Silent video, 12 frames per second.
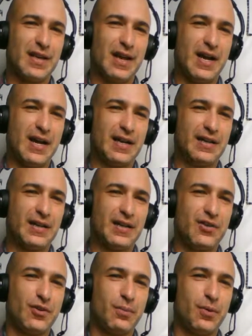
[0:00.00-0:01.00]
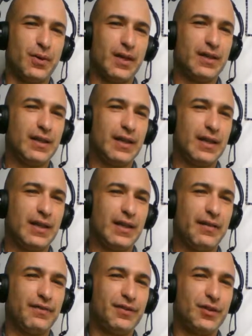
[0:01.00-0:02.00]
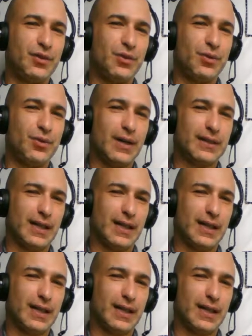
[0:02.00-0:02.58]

And your opponent left you